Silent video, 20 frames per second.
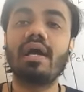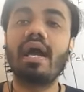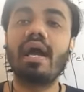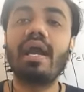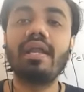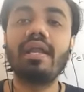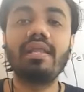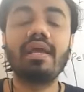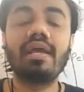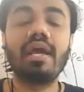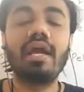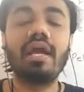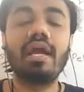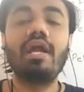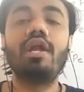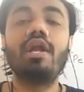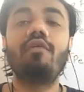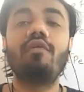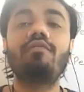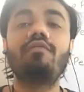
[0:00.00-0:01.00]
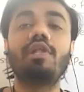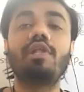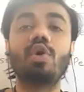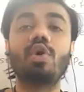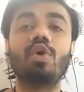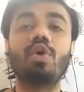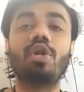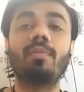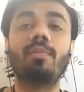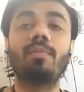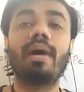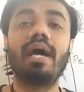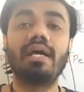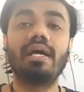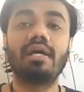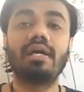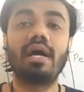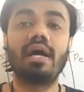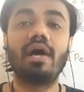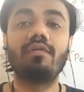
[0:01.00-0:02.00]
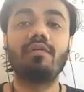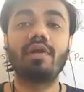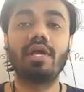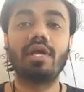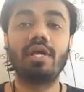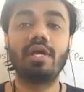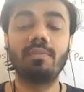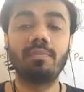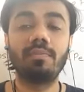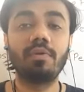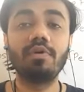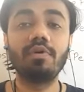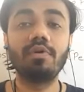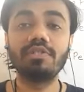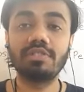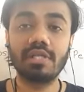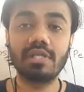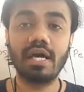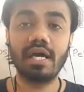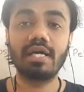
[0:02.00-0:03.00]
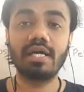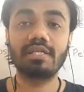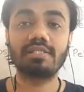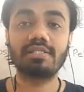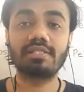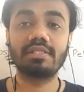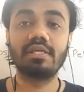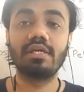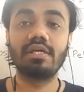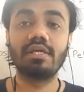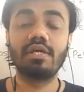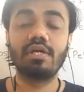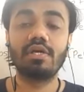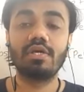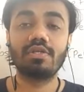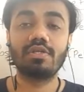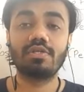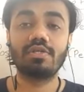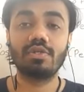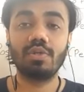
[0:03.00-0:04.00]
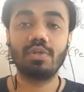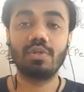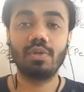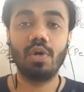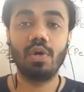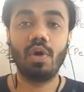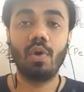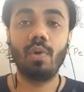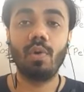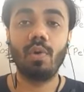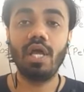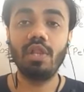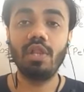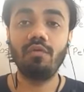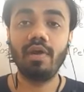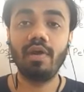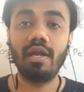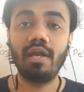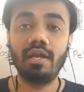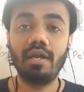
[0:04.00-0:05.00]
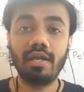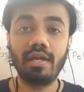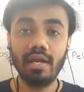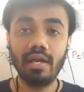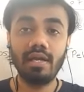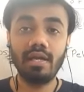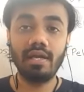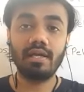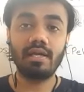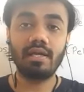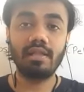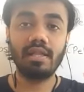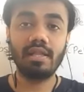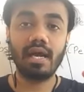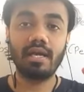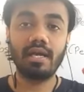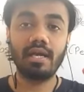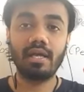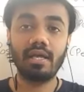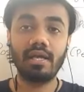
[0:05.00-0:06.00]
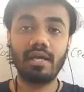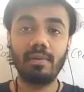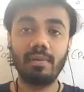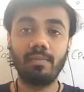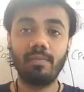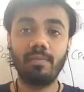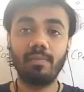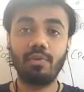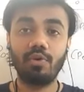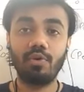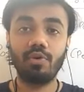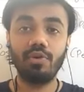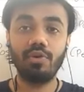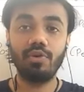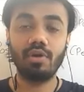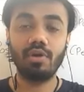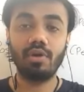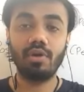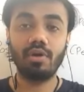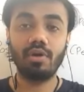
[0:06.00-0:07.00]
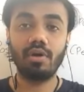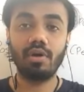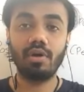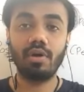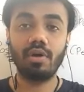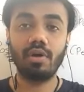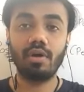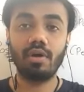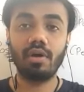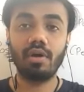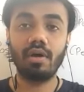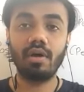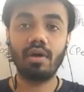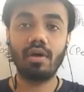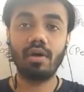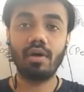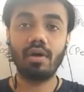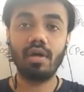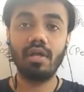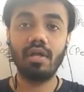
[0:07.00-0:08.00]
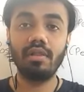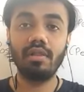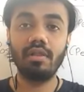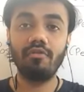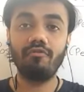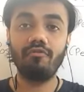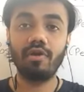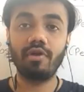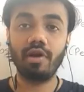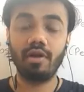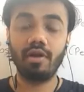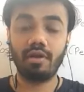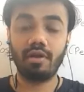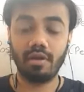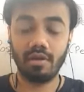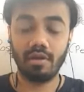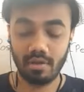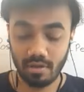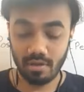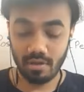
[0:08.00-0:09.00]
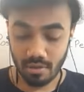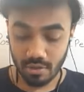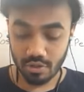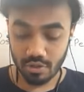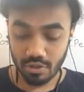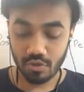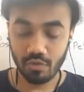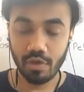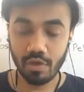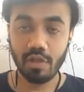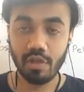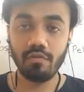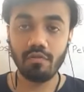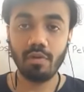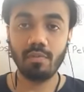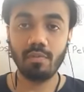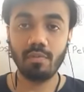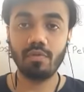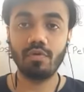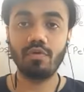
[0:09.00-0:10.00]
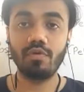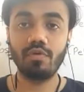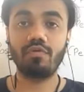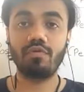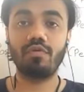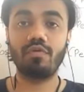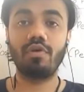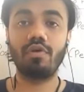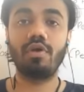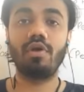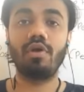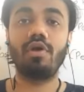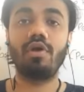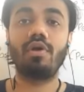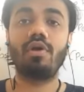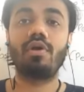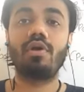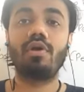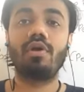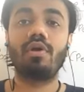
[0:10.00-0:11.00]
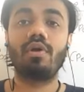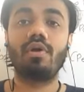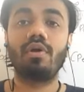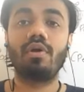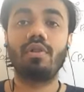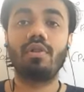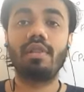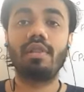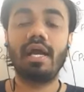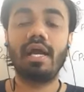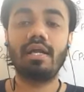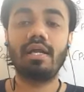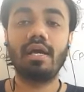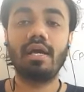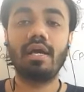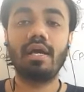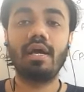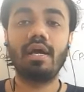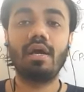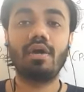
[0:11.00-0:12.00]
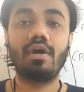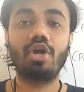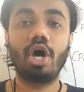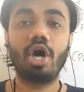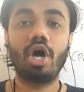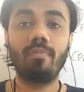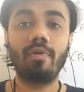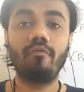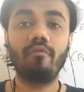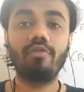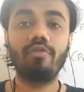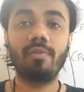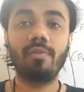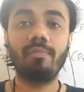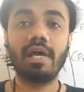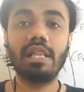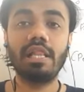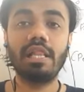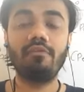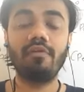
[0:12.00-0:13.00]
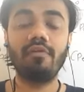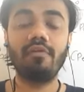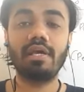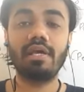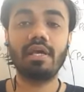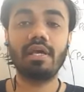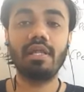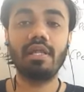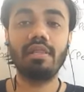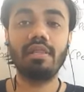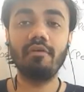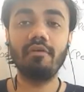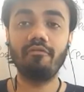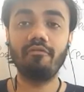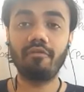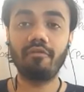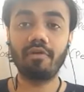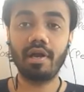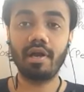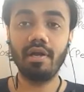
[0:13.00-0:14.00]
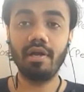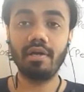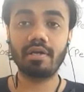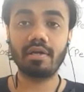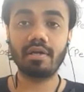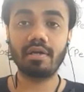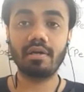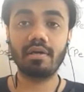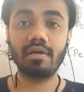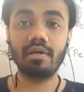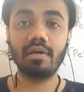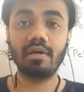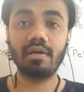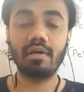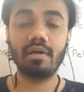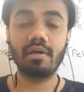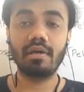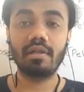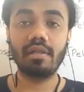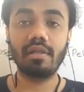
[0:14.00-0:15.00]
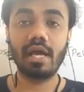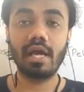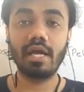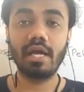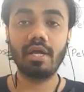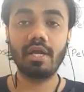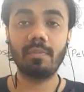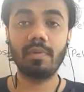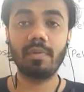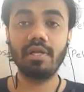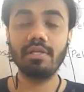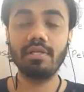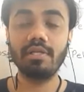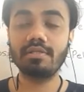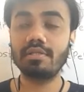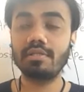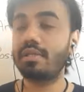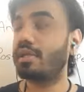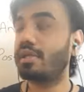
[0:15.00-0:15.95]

at the end of the lower back, our hip bone starts. So when we tilt that hip bone in the front, so when we move that top of the pelvic in the front, that means